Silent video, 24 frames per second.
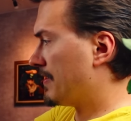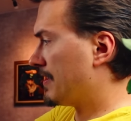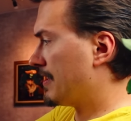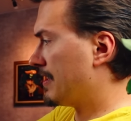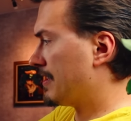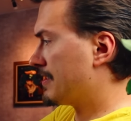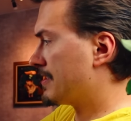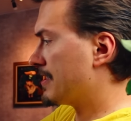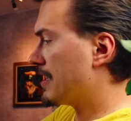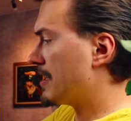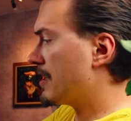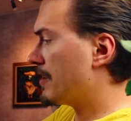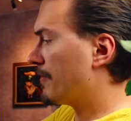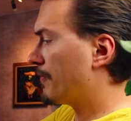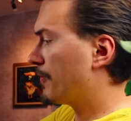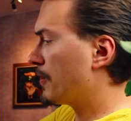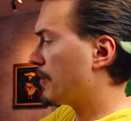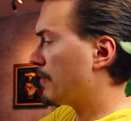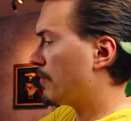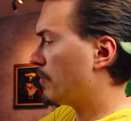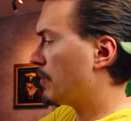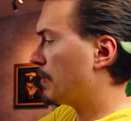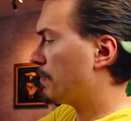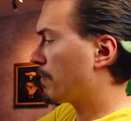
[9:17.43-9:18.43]
let's say if
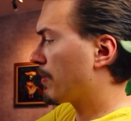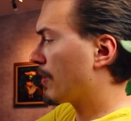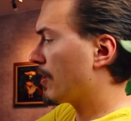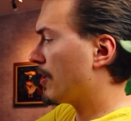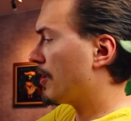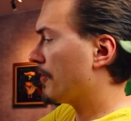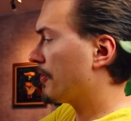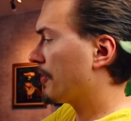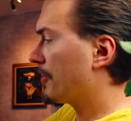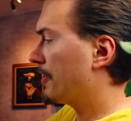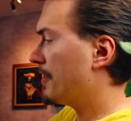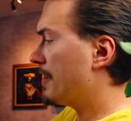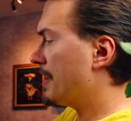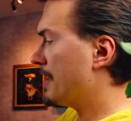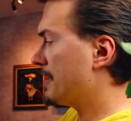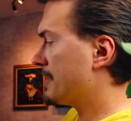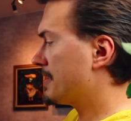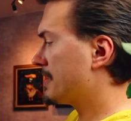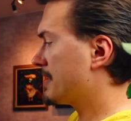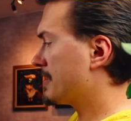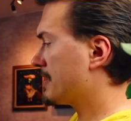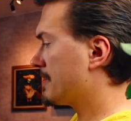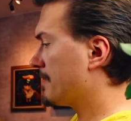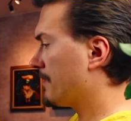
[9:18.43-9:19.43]
we plot
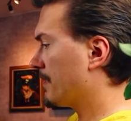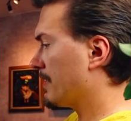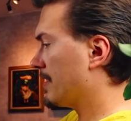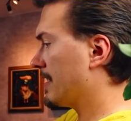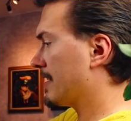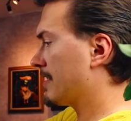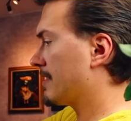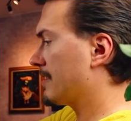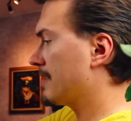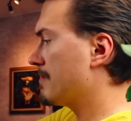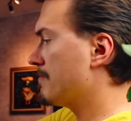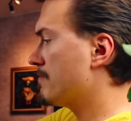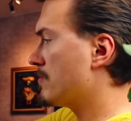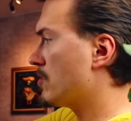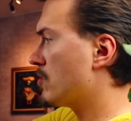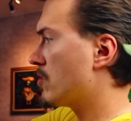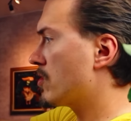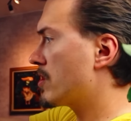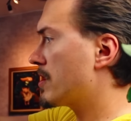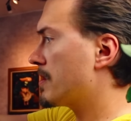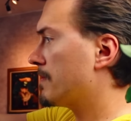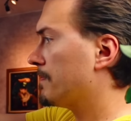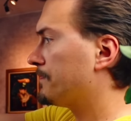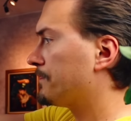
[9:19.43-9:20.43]
this, like the
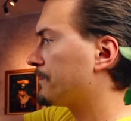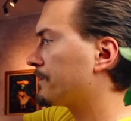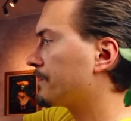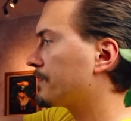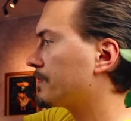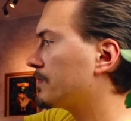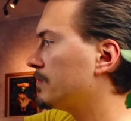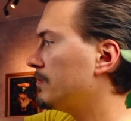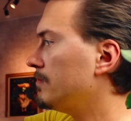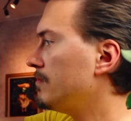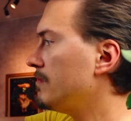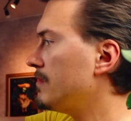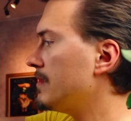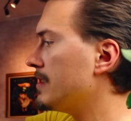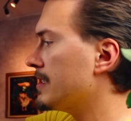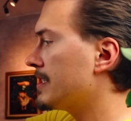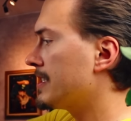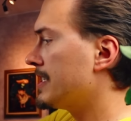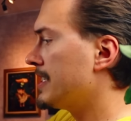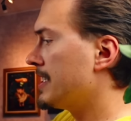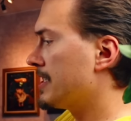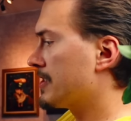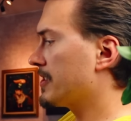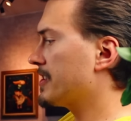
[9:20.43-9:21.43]
more,
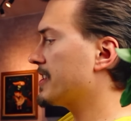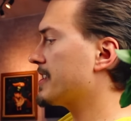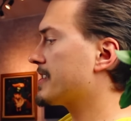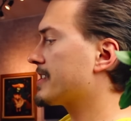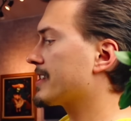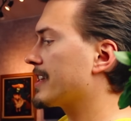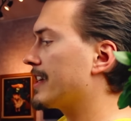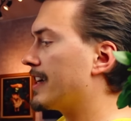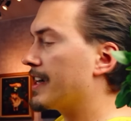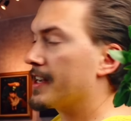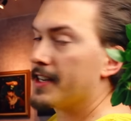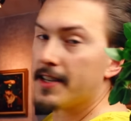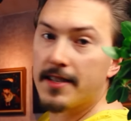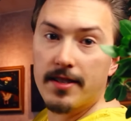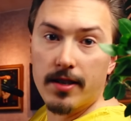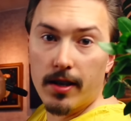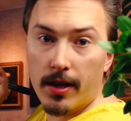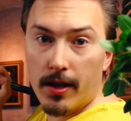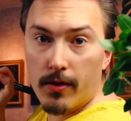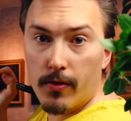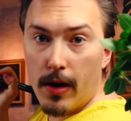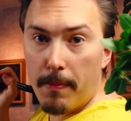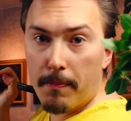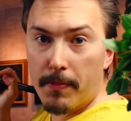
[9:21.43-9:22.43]
so this line is going
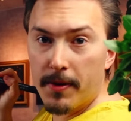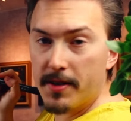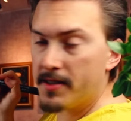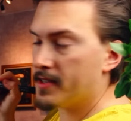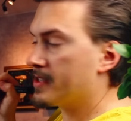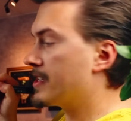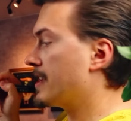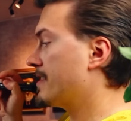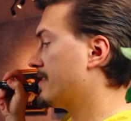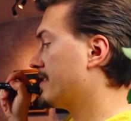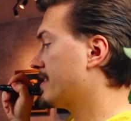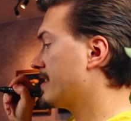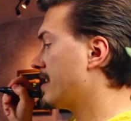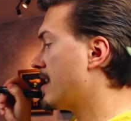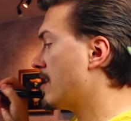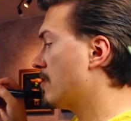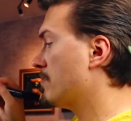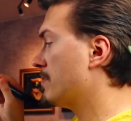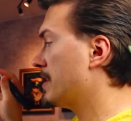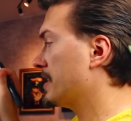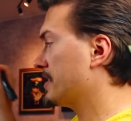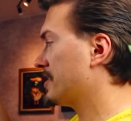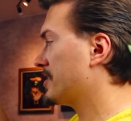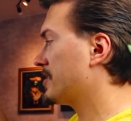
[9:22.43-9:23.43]
to represent how
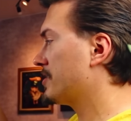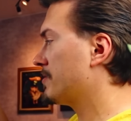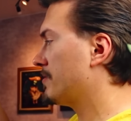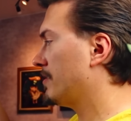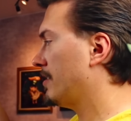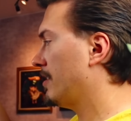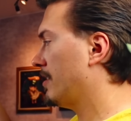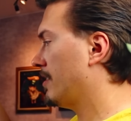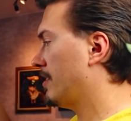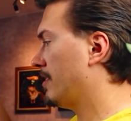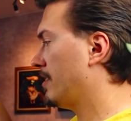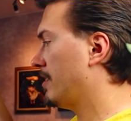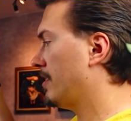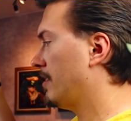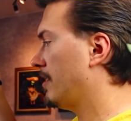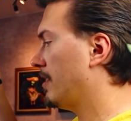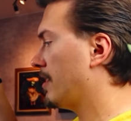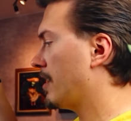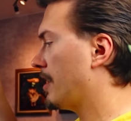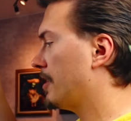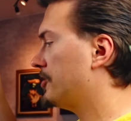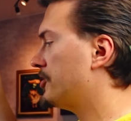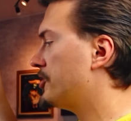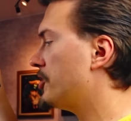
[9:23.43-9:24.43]
much
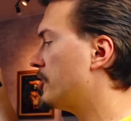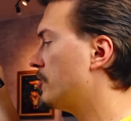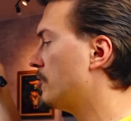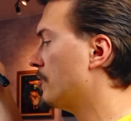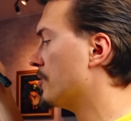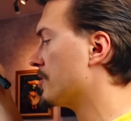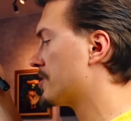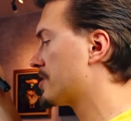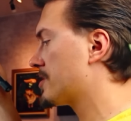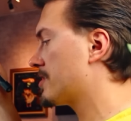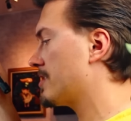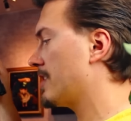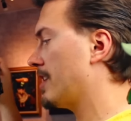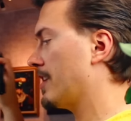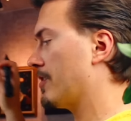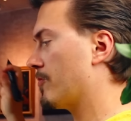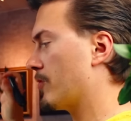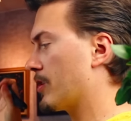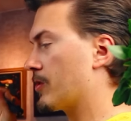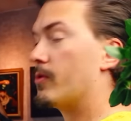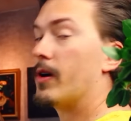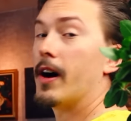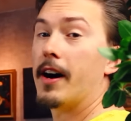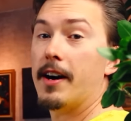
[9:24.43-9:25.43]
juice it
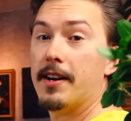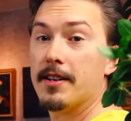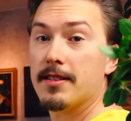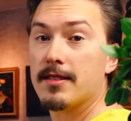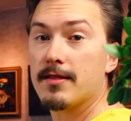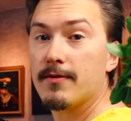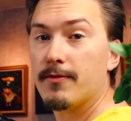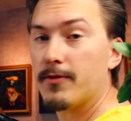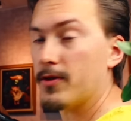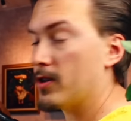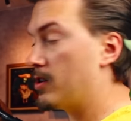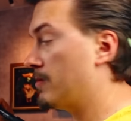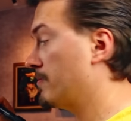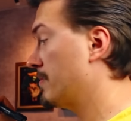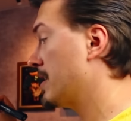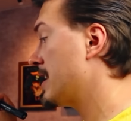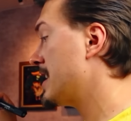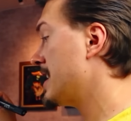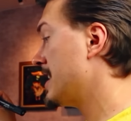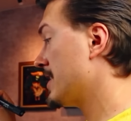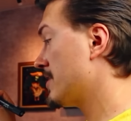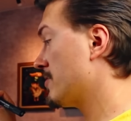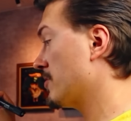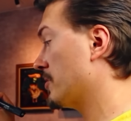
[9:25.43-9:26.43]
requires from
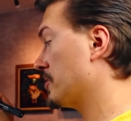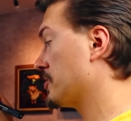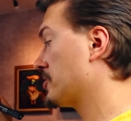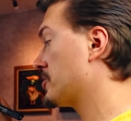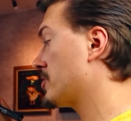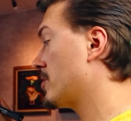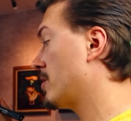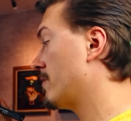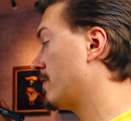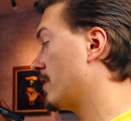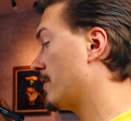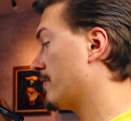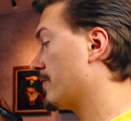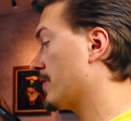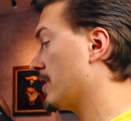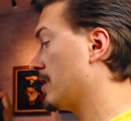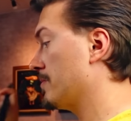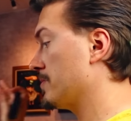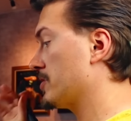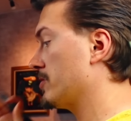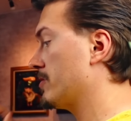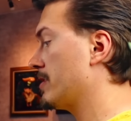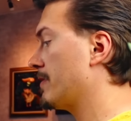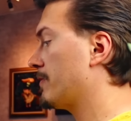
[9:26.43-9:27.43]
your server farm.
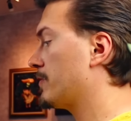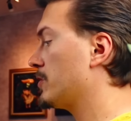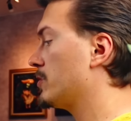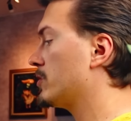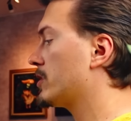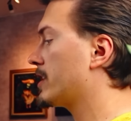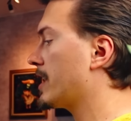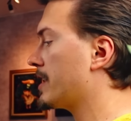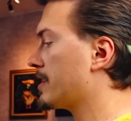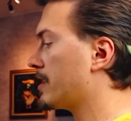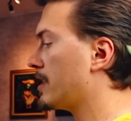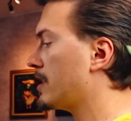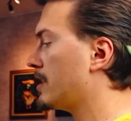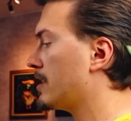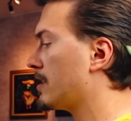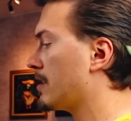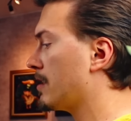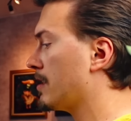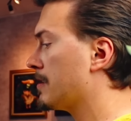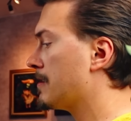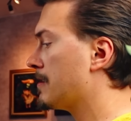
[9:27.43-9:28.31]
So if you get in